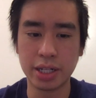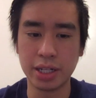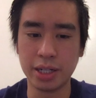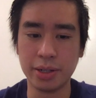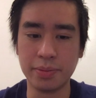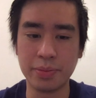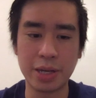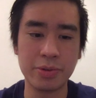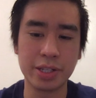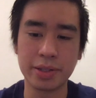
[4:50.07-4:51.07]

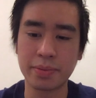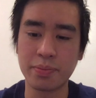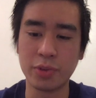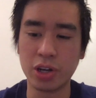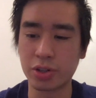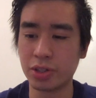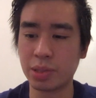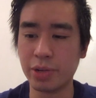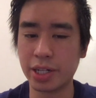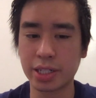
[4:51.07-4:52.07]
Maybe longer is
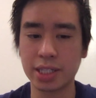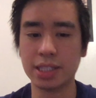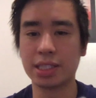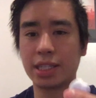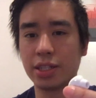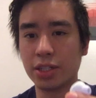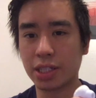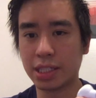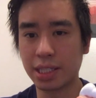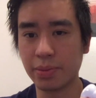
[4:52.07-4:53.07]
better, because here you
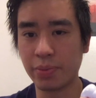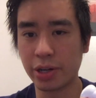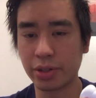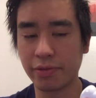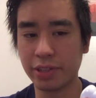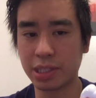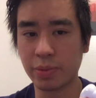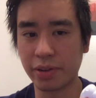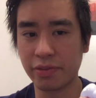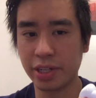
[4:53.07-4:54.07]
can see it barely fits in
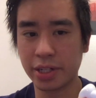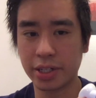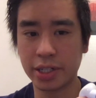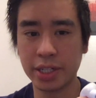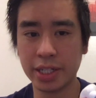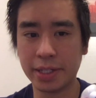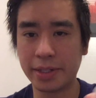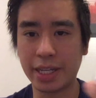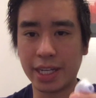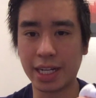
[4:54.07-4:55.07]
my finger,
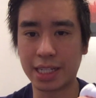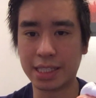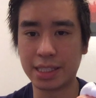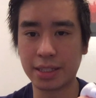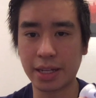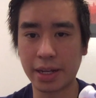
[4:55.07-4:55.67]
and I can see,